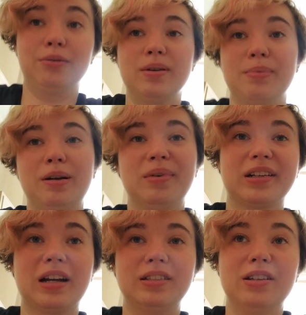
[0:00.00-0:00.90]
We pretty much
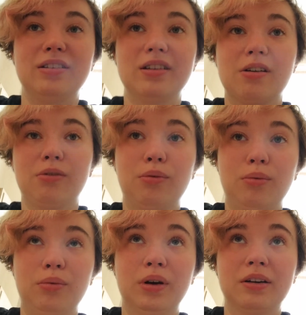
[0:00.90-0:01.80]
got to go
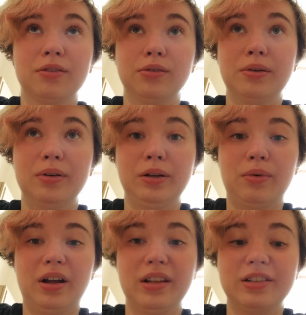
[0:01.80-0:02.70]
wherever we really
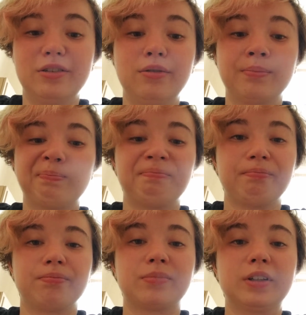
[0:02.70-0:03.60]
wanted to.
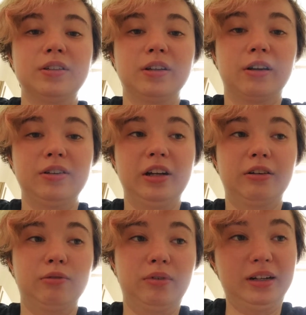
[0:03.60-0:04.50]
So, you know,
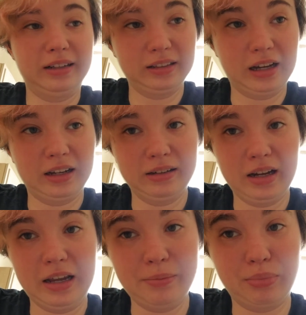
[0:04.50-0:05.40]
went and got,
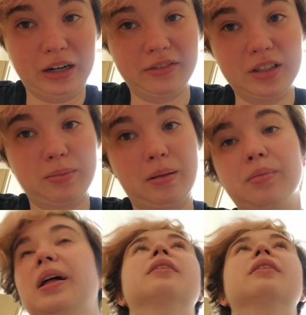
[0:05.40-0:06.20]
ate breakfast, blah, blah, blah.